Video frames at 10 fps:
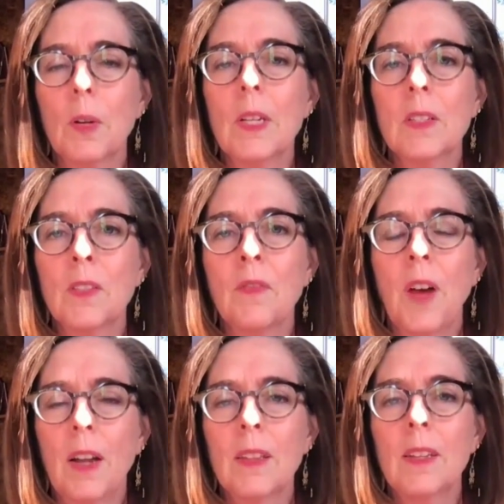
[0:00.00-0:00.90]
is
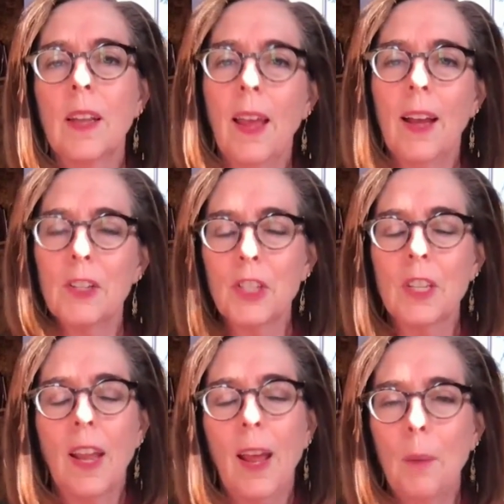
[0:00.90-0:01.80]
violent
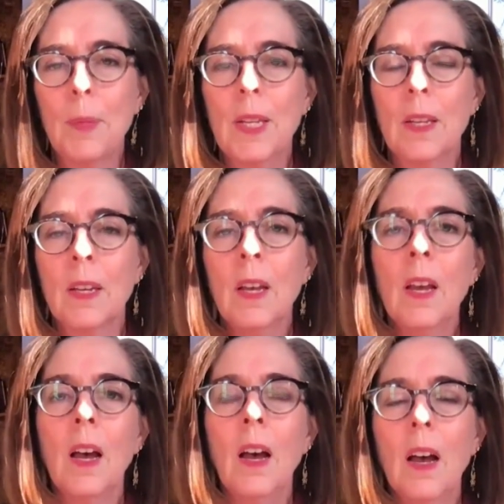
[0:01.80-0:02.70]
action happening
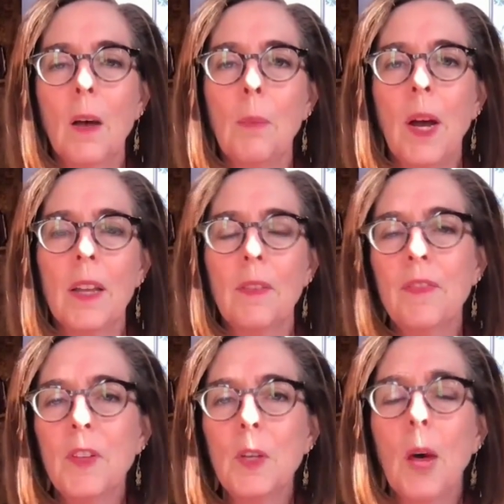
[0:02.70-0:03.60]
uh, by a
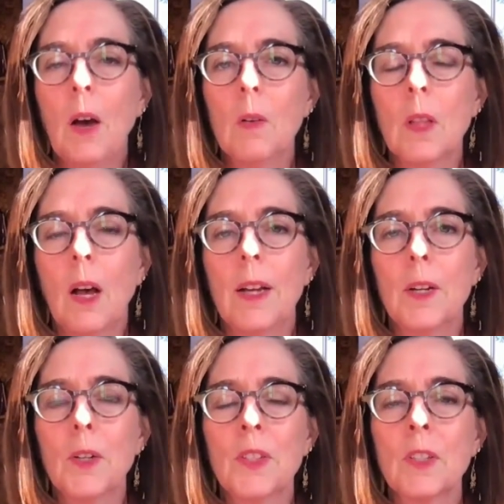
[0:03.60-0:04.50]
few
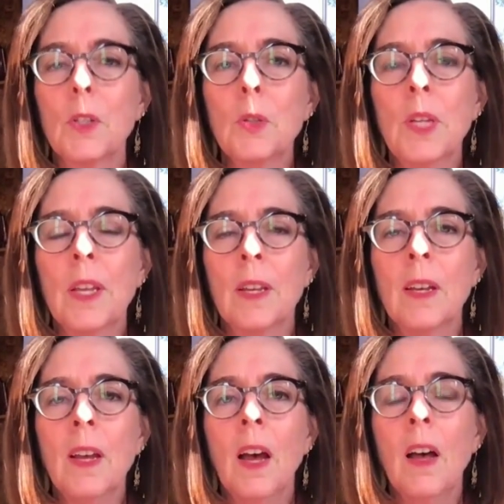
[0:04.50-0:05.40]
outliers,
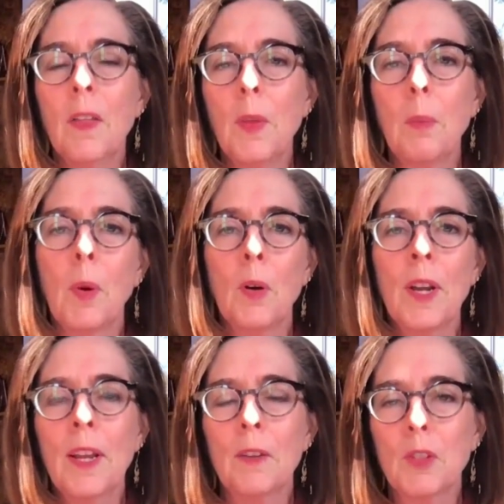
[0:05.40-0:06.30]
including uh, the
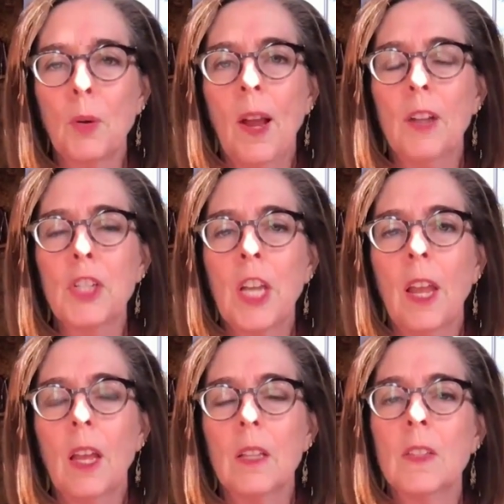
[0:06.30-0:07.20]
burning of trash
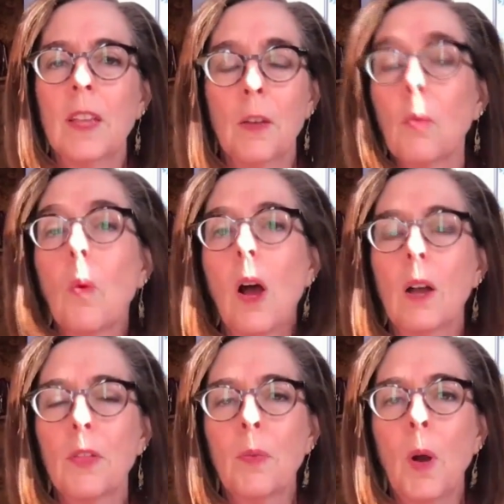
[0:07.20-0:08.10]
cans and
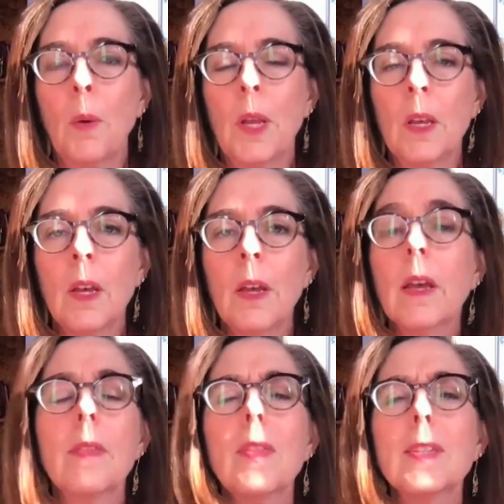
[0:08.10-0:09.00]
rock throwing.
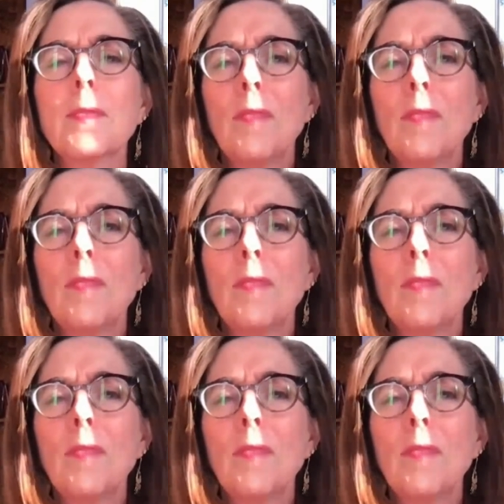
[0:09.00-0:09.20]
And this